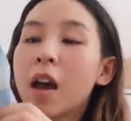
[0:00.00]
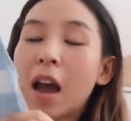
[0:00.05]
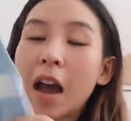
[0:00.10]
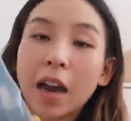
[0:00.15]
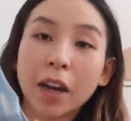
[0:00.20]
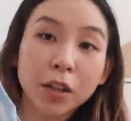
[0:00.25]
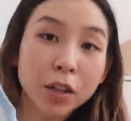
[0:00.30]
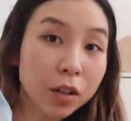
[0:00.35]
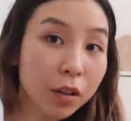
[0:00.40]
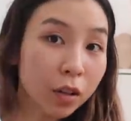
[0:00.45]

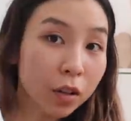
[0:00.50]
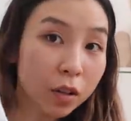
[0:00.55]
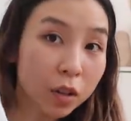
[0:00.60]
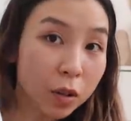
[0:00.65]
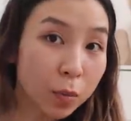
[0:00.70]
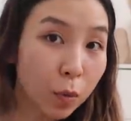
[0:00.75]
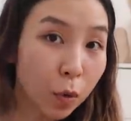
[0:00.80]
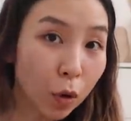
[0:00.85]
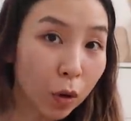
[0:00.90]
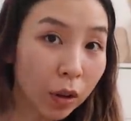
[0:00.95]
I actually got a
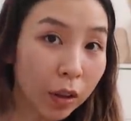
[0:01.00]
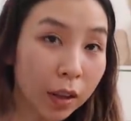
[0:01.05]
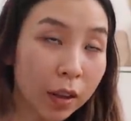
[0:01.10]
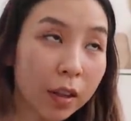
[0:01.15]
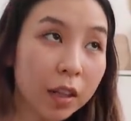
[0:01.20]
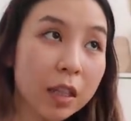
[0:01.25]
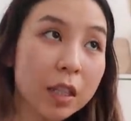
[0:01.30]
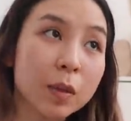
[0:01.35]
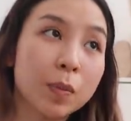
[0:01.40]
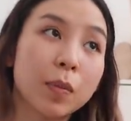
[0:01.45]
small in
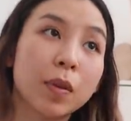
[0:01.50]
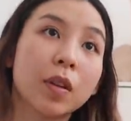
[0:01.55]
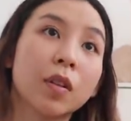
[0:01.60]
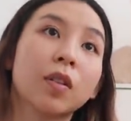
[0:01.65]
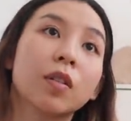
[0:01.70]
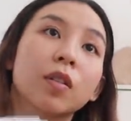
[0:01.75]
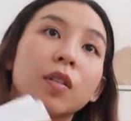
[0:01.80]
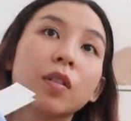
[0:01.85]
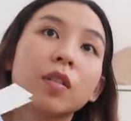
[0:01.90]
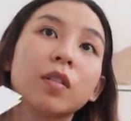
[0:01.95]
this
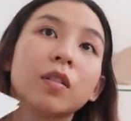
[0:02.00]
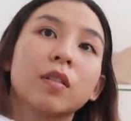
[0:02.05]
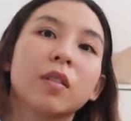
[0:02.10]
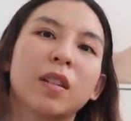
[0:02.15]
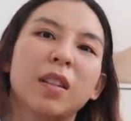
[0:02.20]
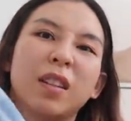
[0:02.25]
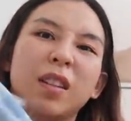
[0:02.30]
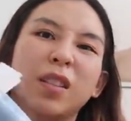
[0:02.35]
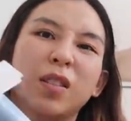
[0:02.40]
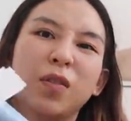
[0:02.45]
because
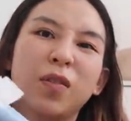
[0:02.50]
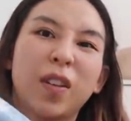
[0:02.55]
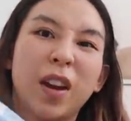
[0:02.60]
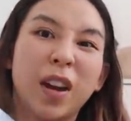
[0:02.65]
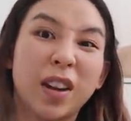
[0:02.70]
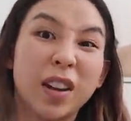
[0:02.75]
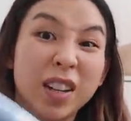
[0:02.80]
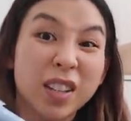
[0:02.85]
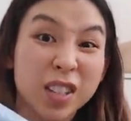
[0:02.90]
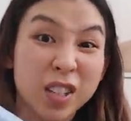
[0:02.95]
it's
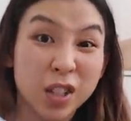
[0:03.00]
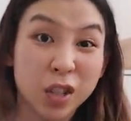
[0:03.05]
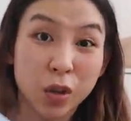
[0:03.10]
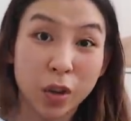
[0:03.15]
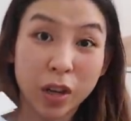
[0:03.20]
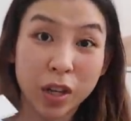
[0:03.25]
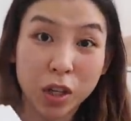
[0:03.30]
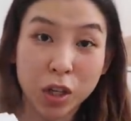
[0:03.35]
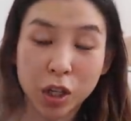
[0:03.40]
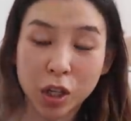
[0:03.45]
very
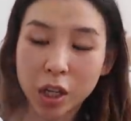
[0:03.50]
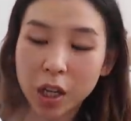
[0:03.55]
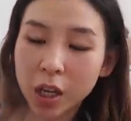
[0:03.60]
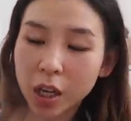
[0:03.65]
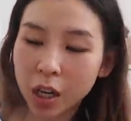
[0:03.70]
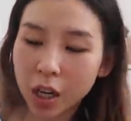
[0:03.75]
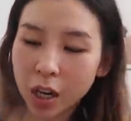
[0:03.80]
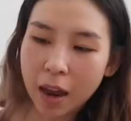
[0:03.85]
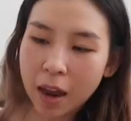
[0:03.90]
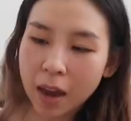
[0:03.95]

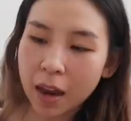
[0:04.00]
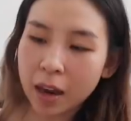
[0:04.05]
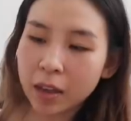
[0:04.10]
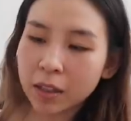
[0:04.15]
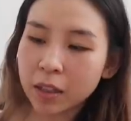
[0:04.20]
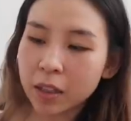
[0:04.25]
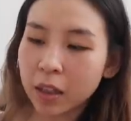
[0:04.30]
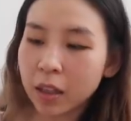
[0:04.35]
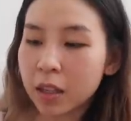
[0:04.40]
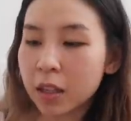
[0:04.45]
stretchy,
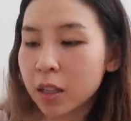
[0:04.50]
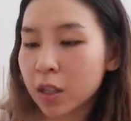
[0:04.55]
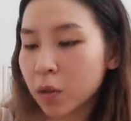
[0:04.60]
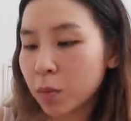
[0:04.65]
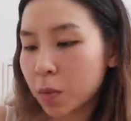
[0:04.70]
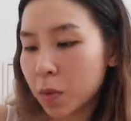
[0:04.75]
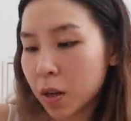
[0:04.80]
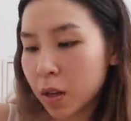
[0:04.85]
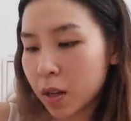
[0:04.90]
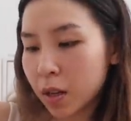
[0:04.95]
and
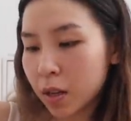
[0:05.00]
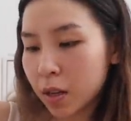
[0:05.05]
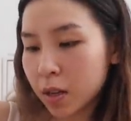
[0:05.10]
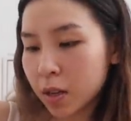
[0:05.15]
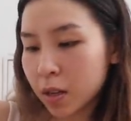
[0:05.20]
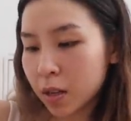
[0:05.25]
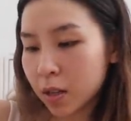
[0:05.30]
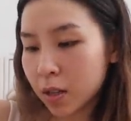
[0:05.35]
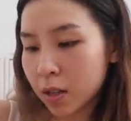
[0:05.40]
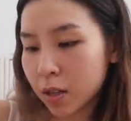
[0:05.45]
this
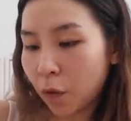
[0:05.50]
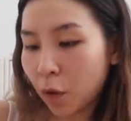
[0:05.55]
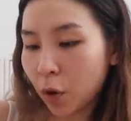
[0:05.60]
was